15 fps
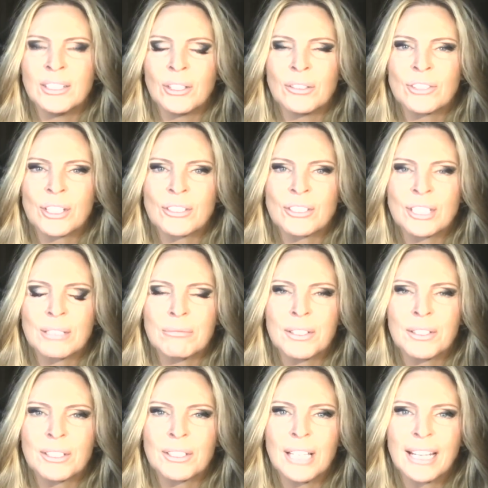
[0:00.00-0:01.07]
conjunction
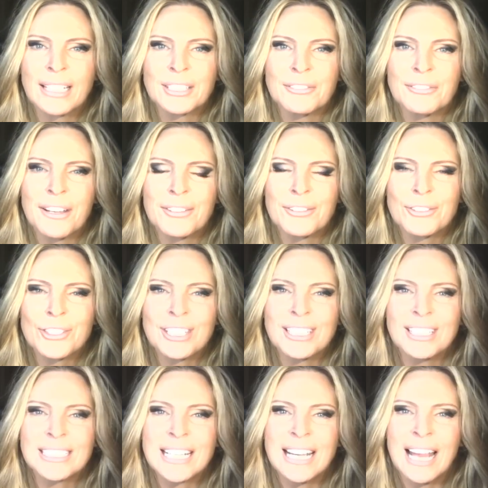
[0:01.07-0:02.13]
with collective
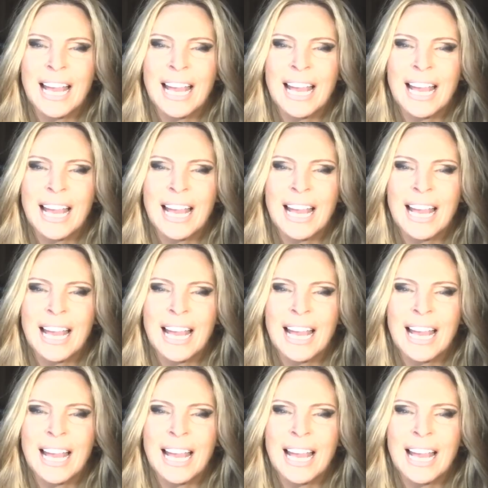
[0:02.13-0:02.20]
energies,